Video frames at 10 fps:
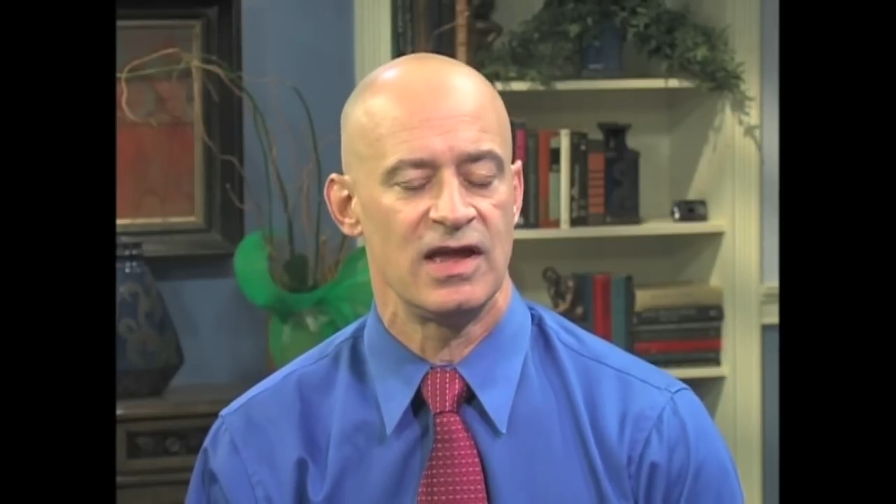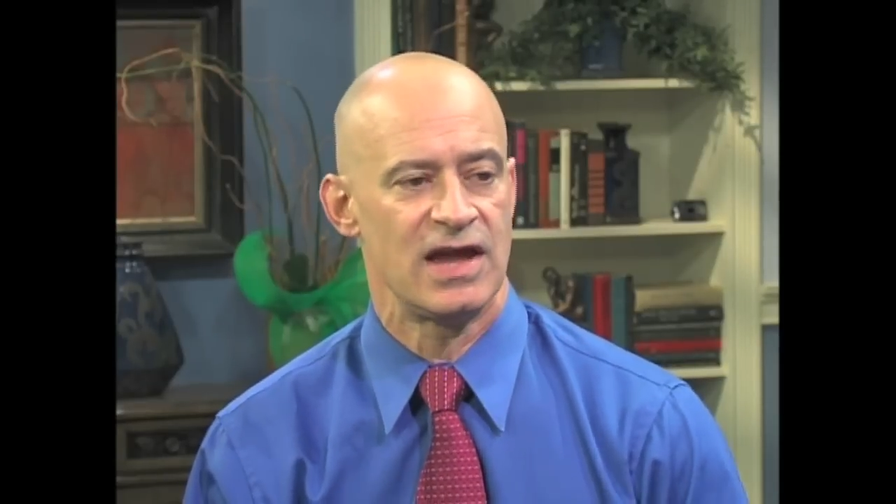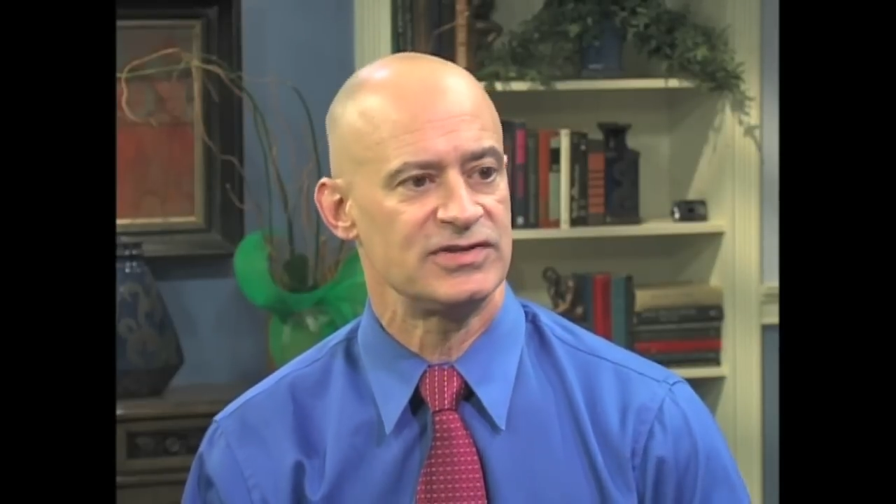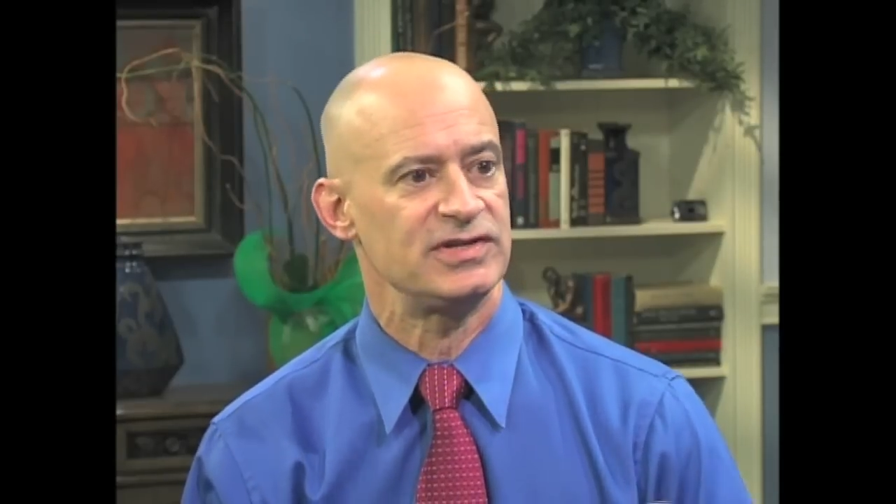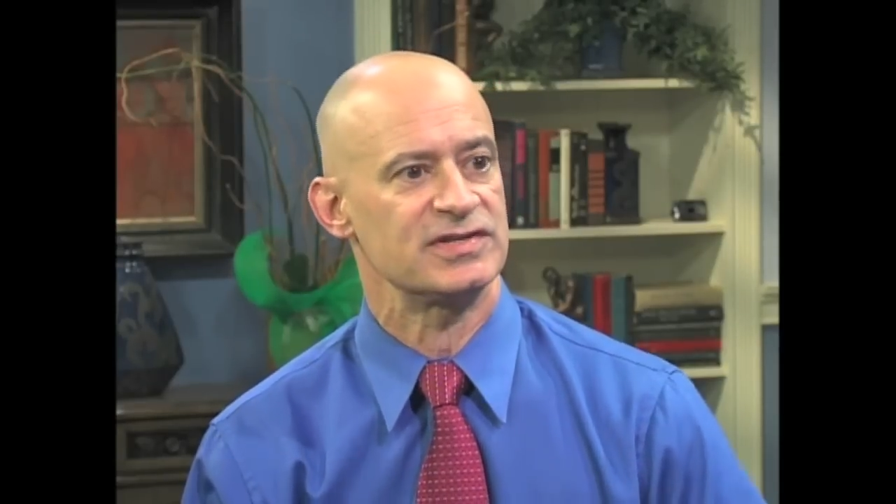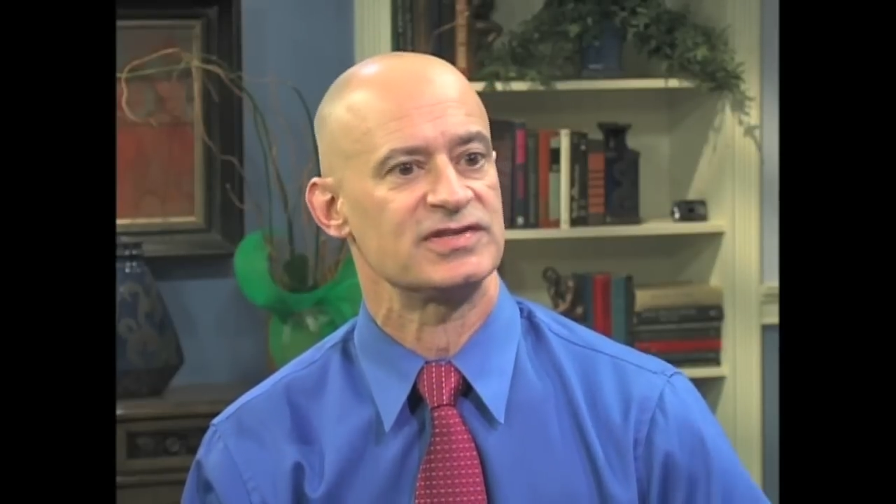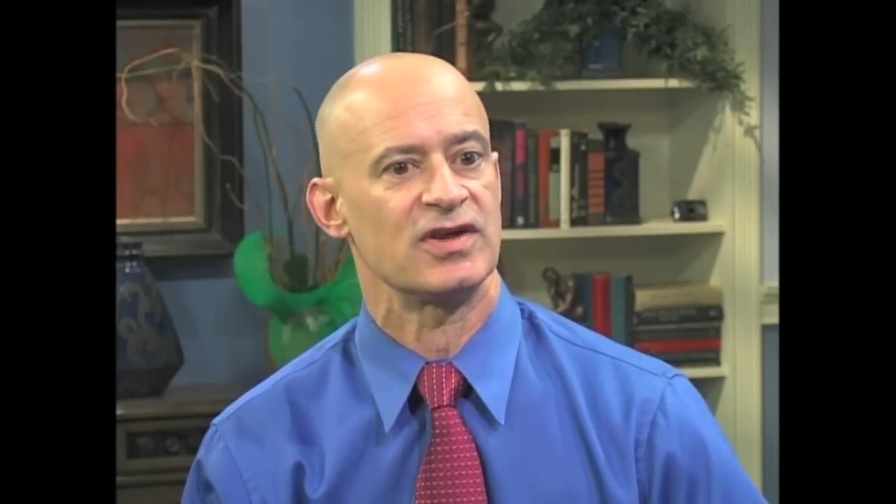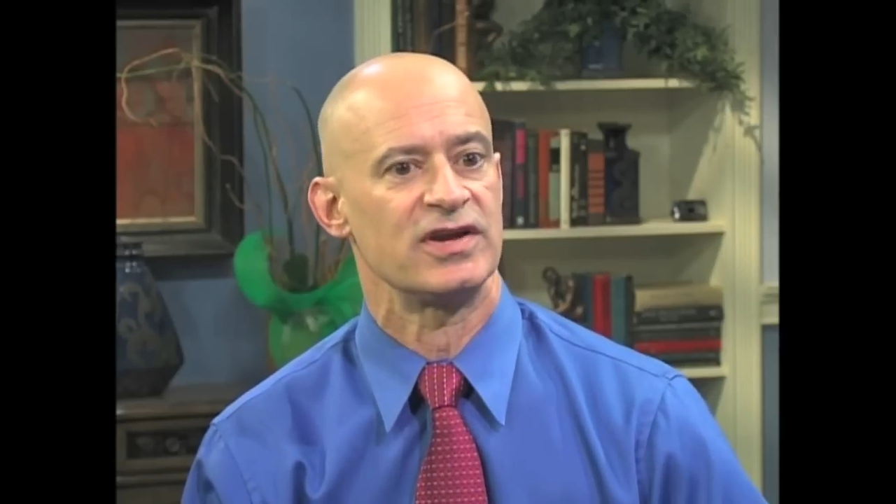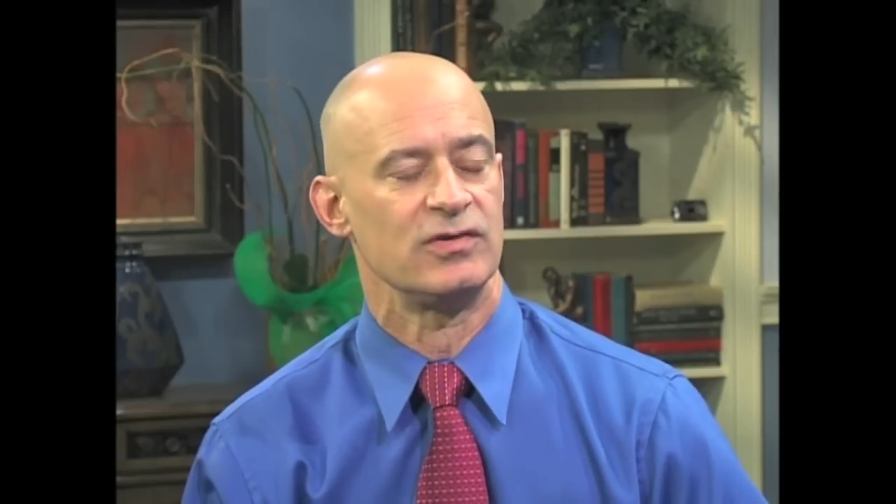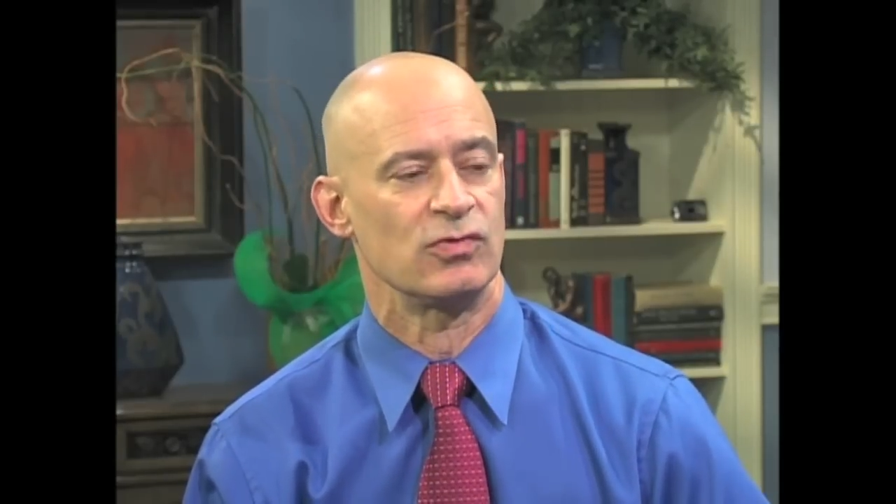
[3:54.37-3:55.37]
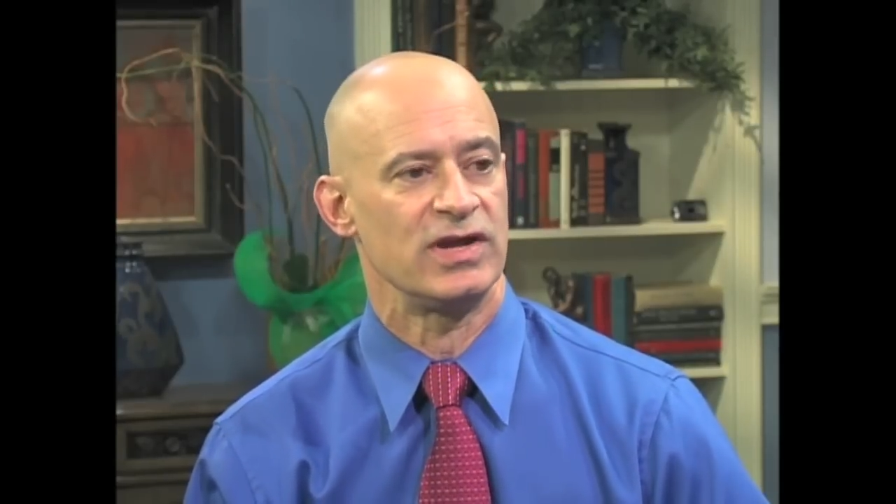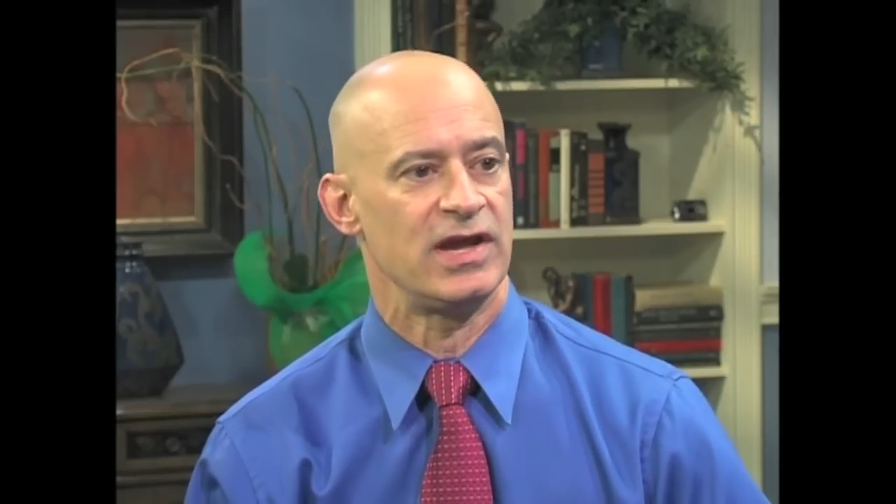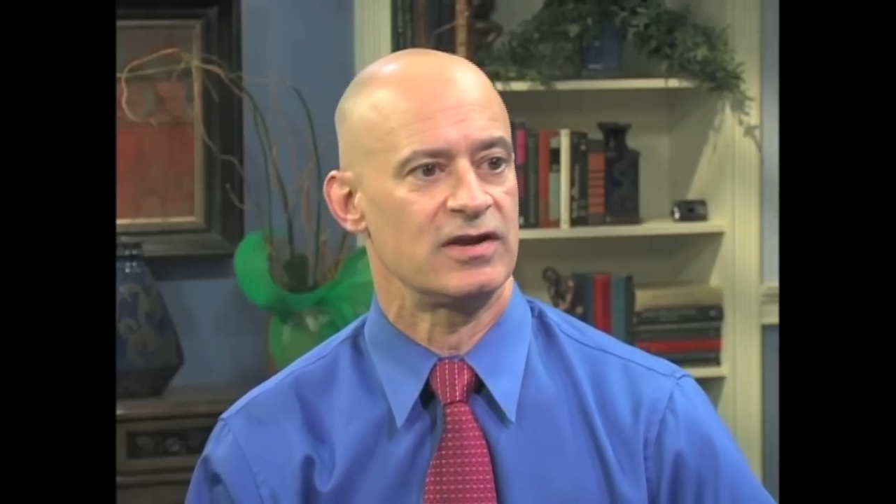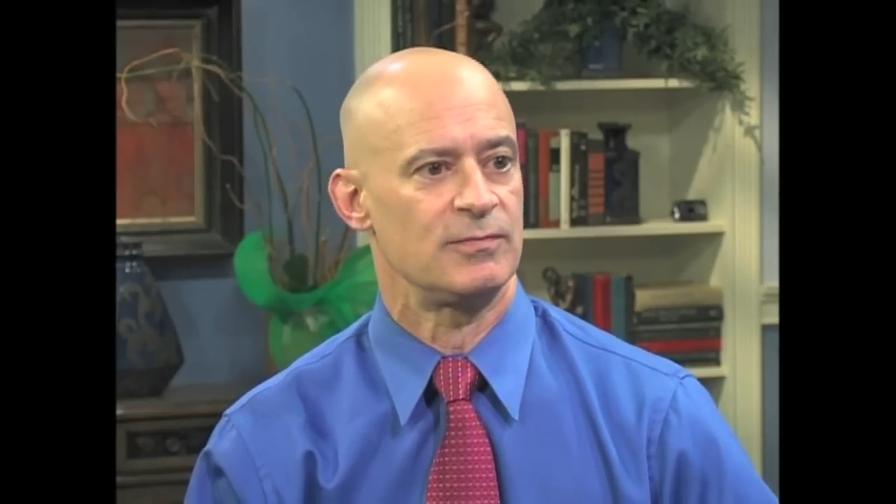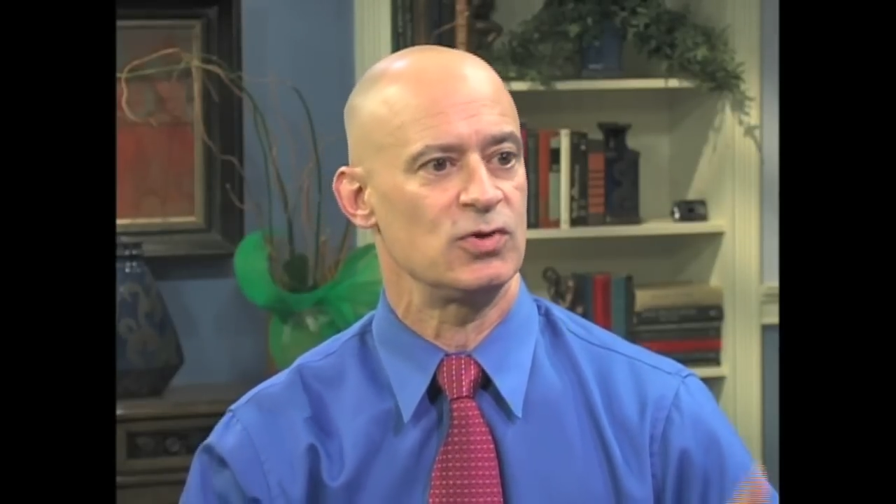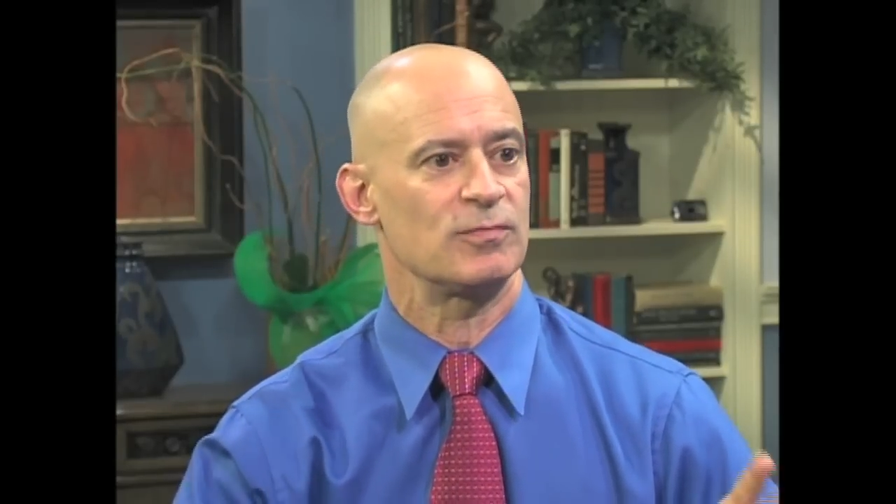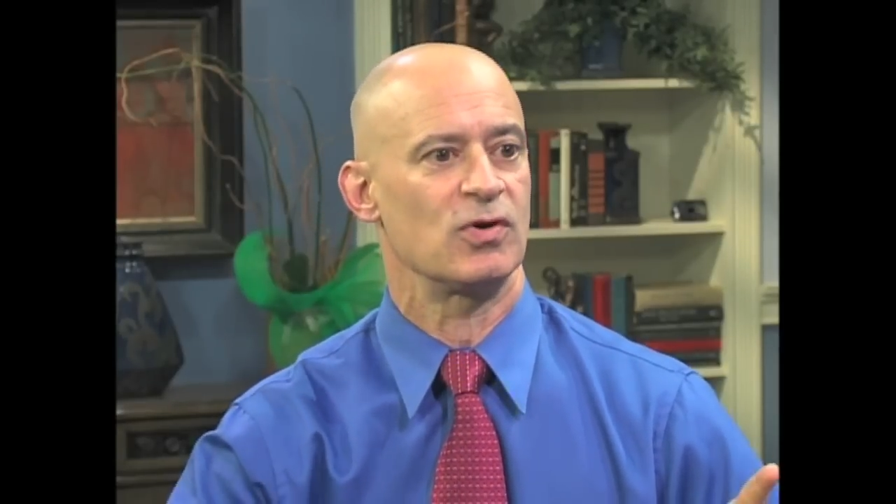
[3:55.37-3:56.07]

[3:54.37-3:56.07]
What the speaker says: actually did a study where he had a computer